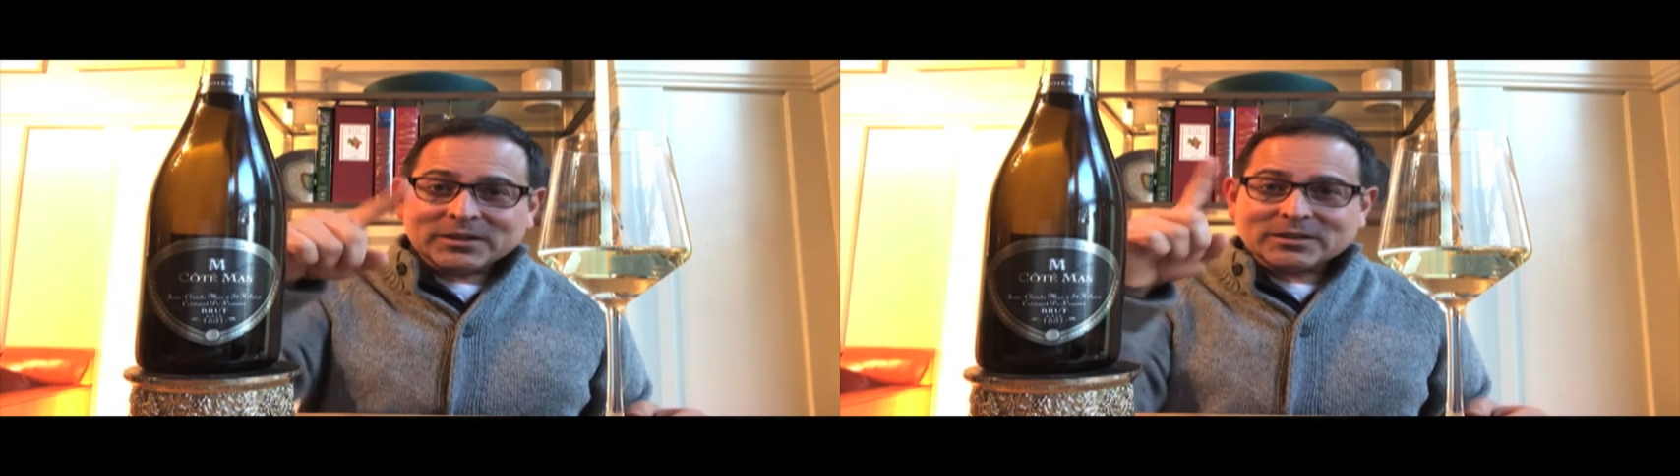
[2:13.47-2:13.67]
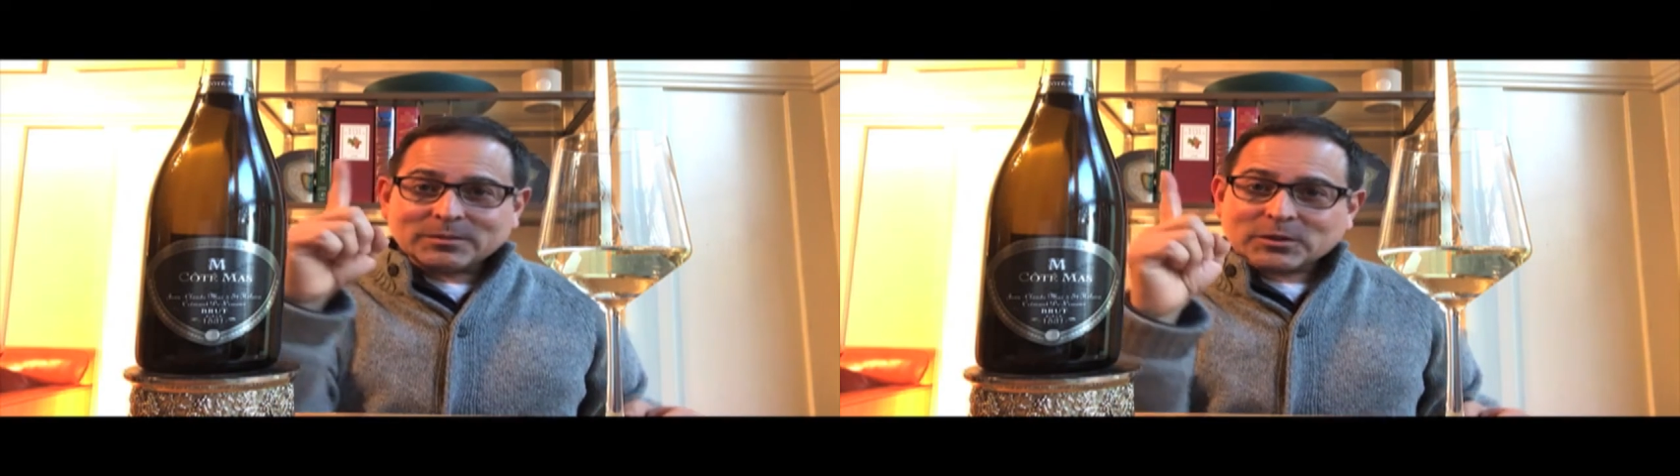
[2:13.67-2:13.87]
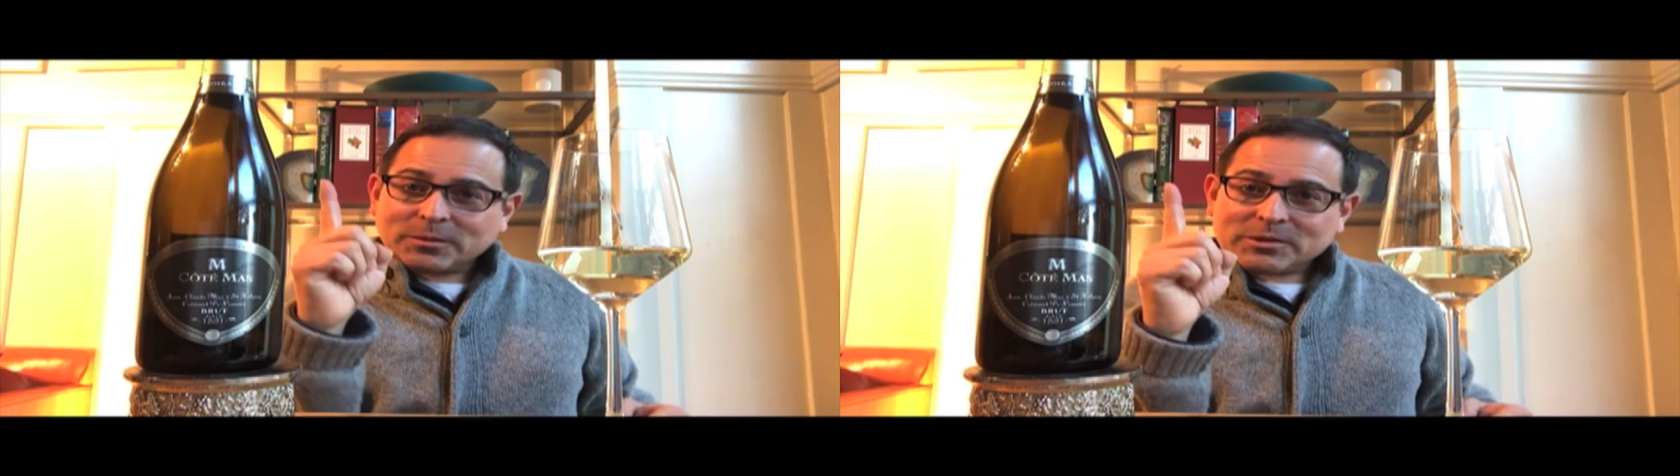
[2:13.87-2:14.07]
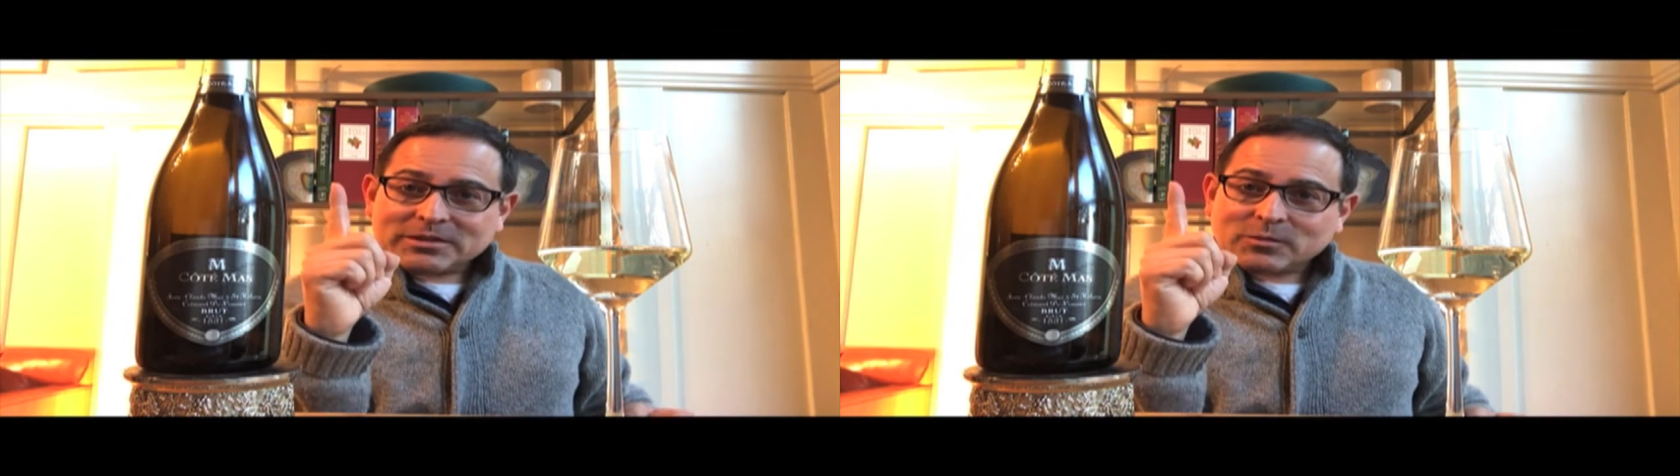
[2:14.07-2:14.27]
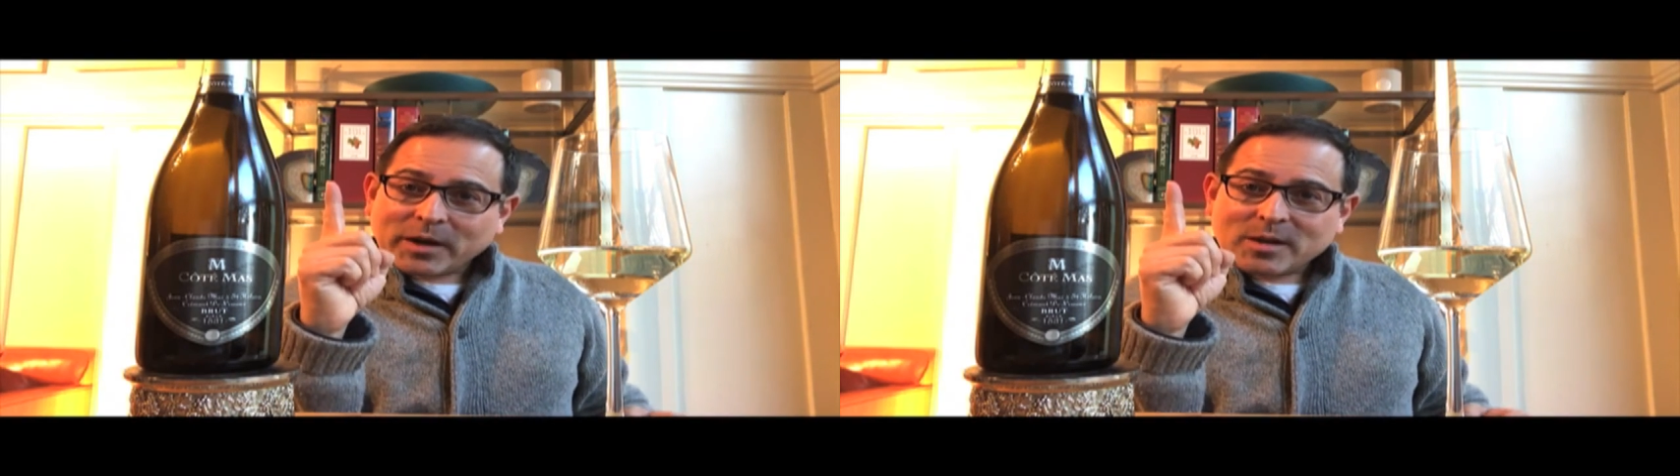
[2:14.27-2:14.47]

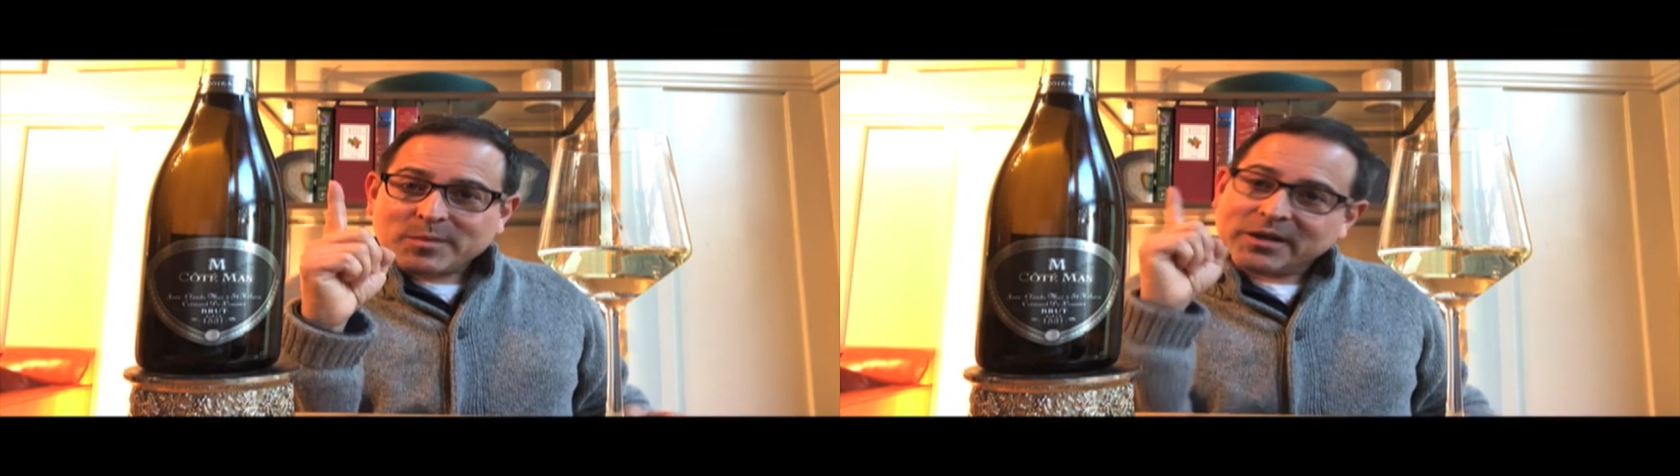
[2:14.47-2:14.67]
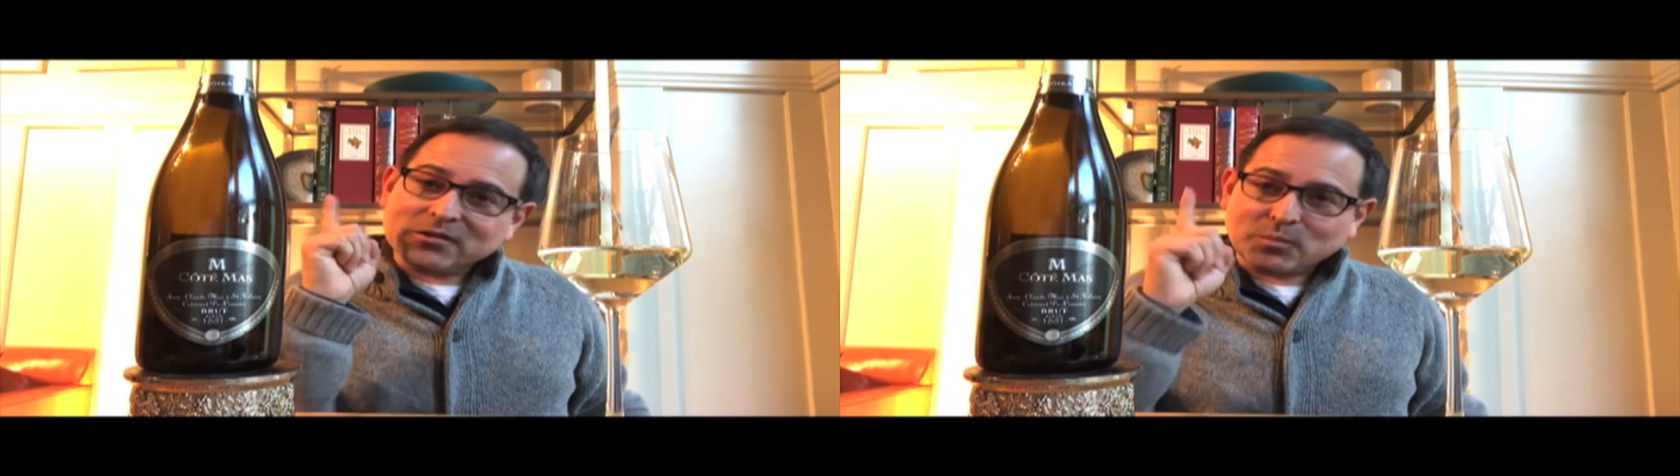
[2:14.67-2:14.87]
Subscriptions right up here.